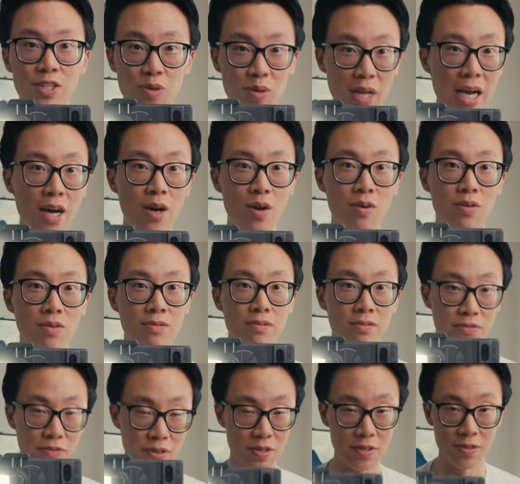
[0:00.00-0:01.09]
So now
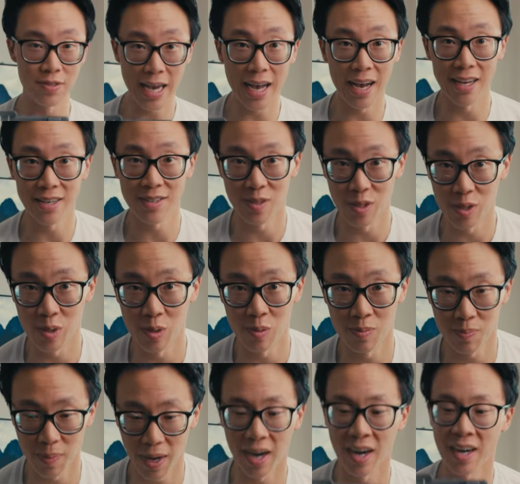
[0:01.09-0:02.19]
for dad, you,
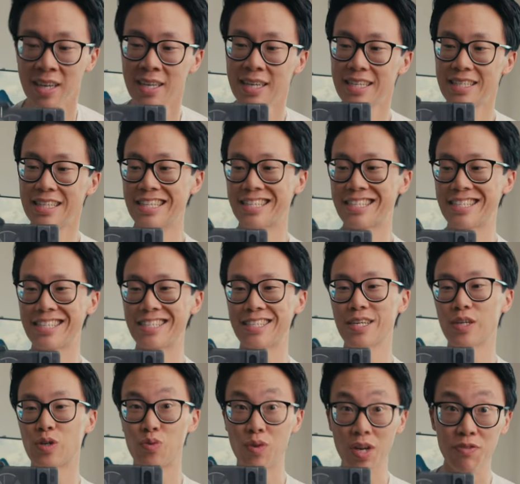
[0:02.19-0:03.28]
Ba, this
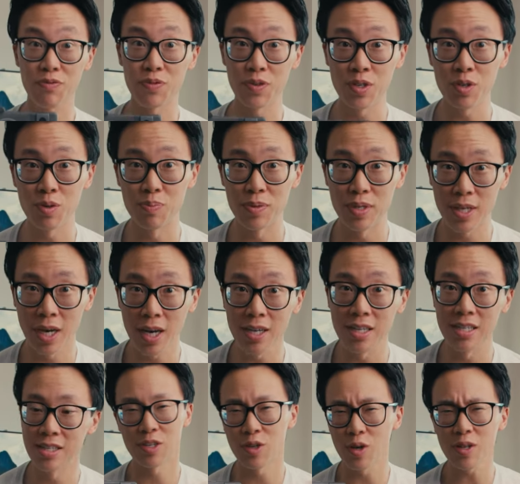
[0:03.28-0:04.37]
is great for you
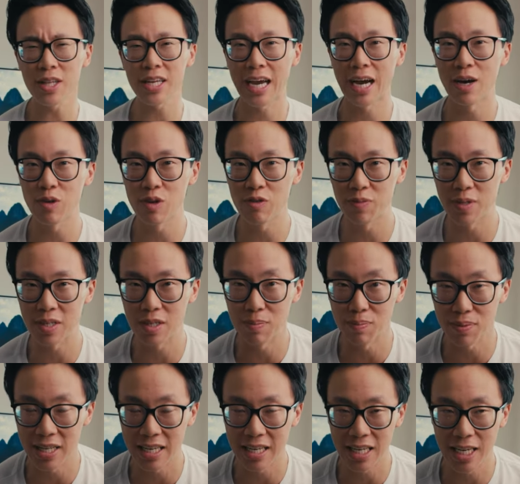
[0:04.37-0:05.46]
because you know like how you've been
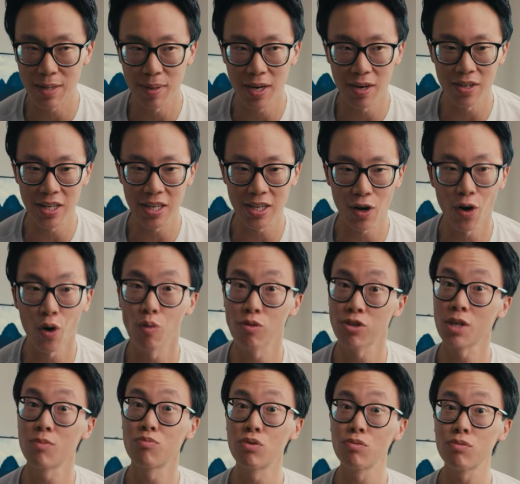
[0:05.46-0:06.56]
complaining about like, oh,
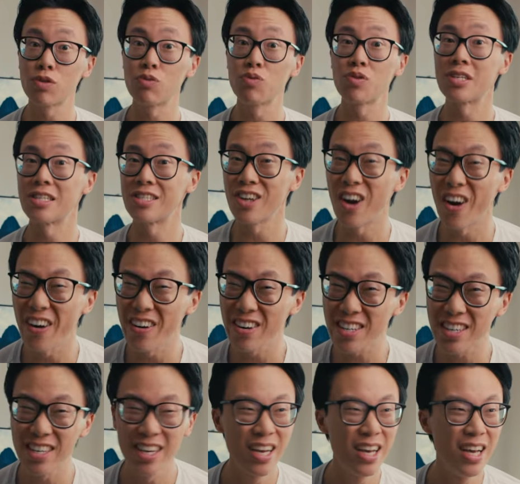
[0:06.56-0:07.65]
some rooms are really
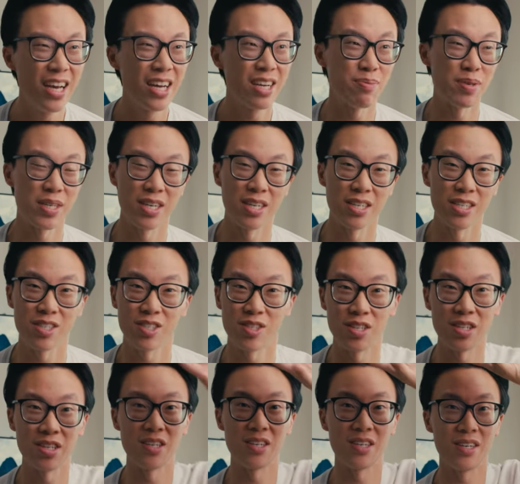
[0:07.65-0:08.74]
dark because
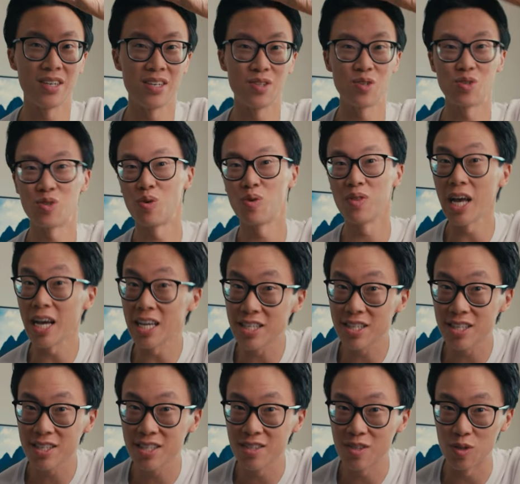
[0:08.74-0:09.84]
the there's no
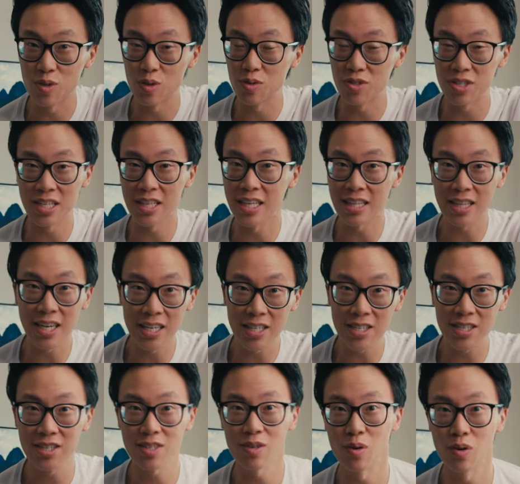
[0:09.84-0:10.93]
lights, there's no ceiling
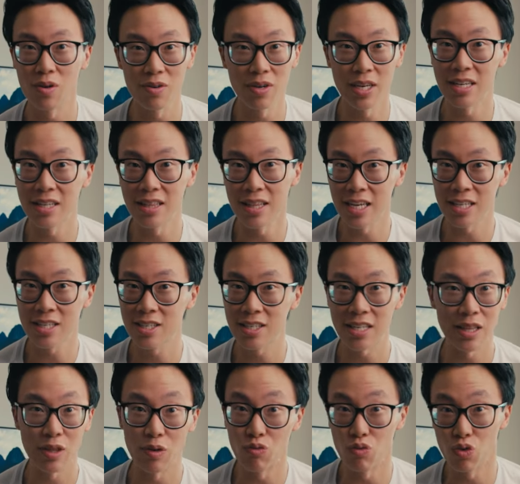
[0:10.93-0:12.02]
lights or any lights
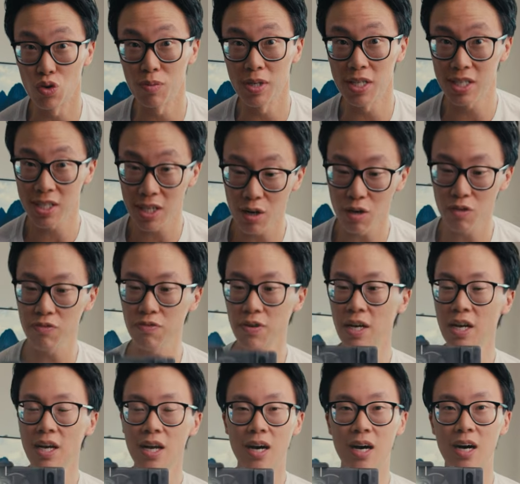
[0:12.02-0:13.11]
in the room itself.
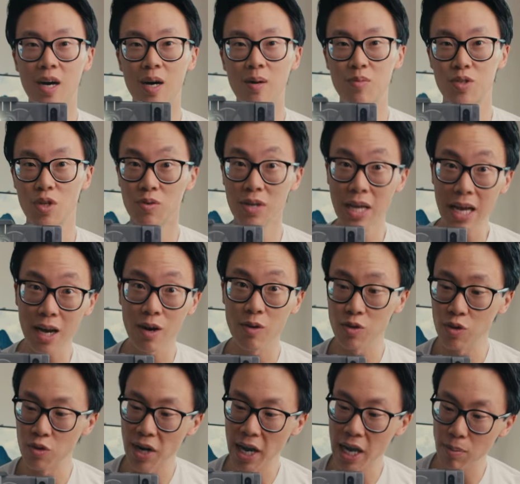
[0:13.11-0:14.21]
So now
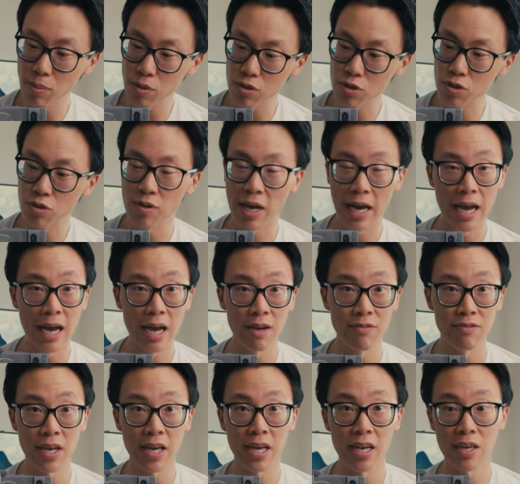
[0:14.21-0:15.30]
you're able to
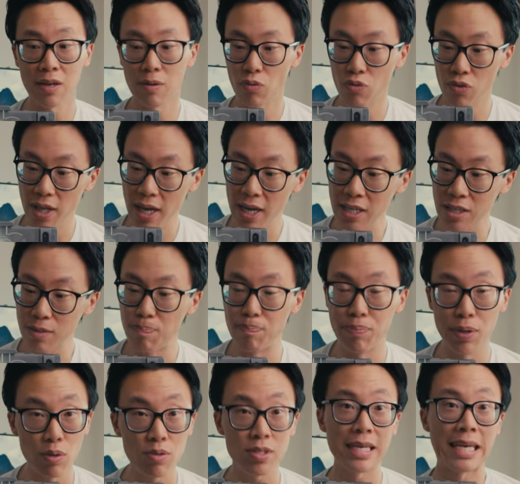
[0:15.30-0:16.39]
have a light
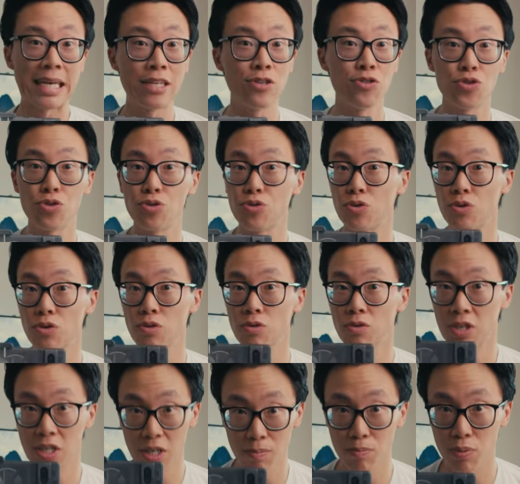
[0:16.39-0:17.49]
built into your
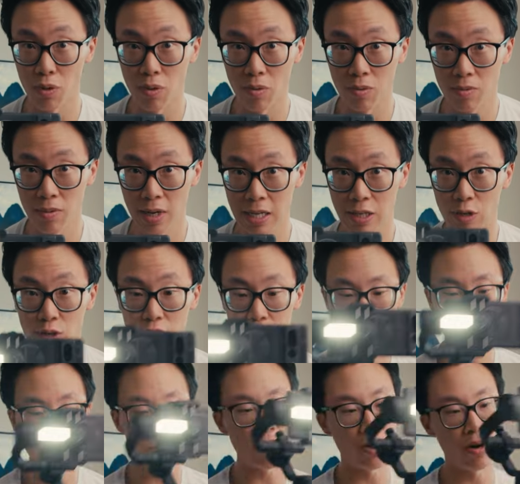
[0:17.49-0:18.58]
gimbal and you can
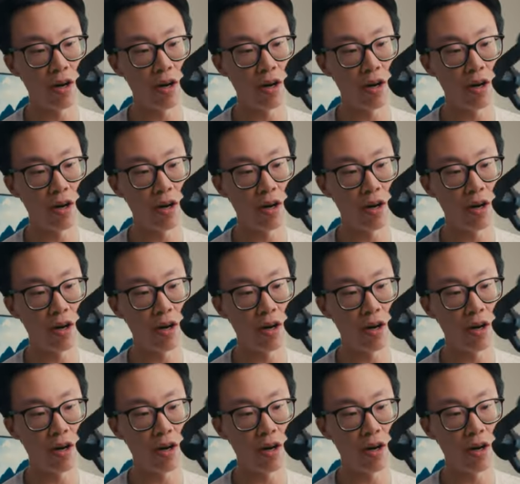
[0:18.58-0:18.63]
turn it